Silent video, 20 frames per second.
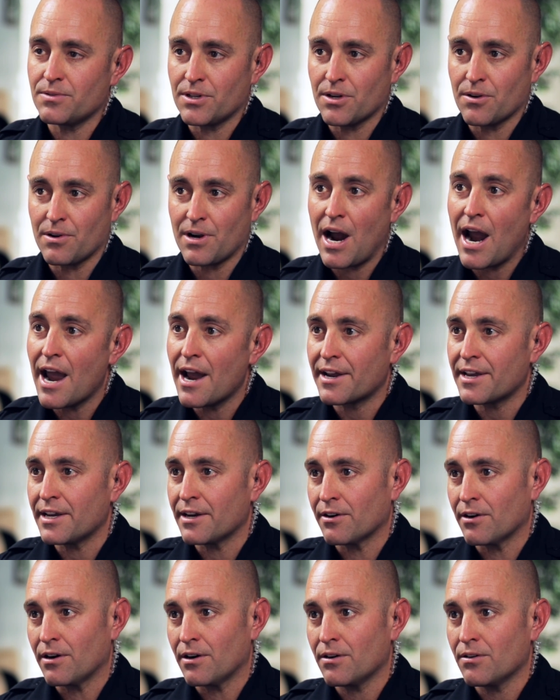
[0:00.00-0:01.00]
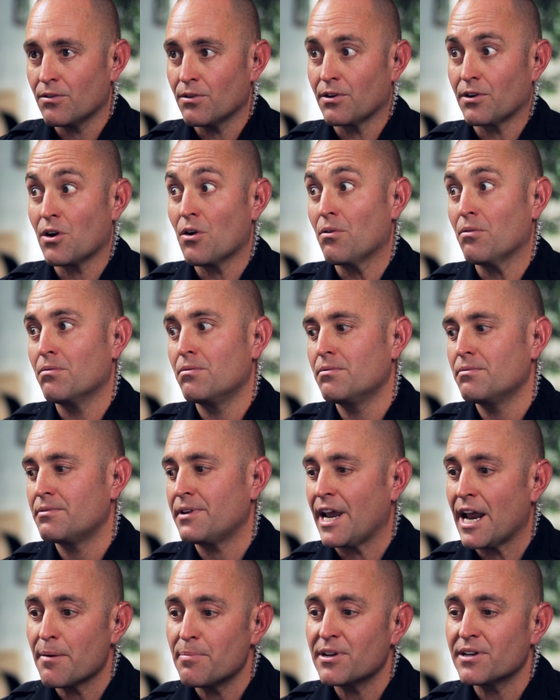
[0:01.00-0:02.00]
We go kayaking or go
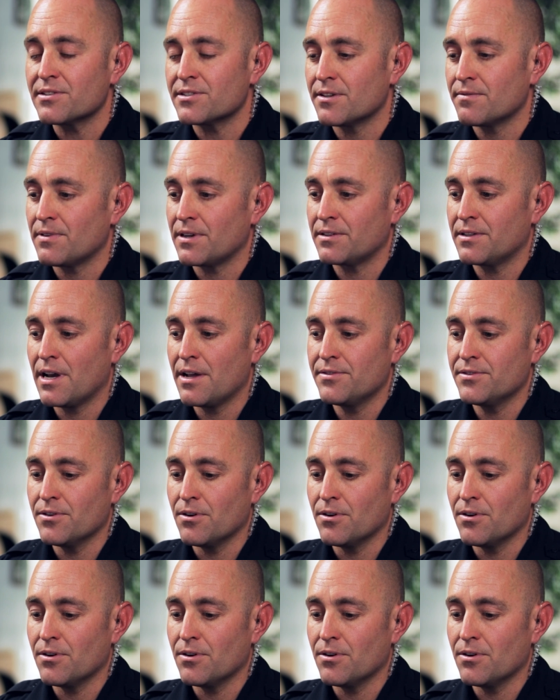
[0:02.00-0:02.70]
camping and stuff like that.